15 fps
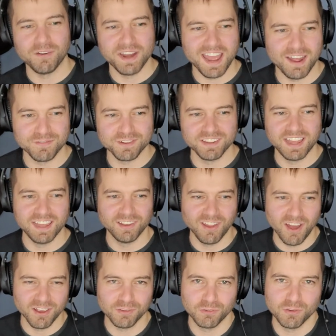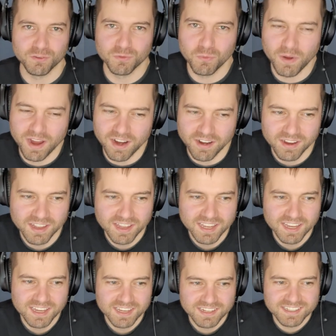after that lawsuit where
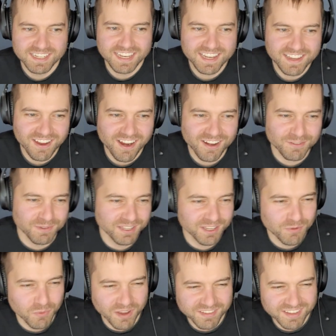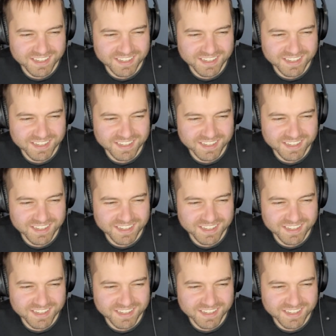D D R really wasn't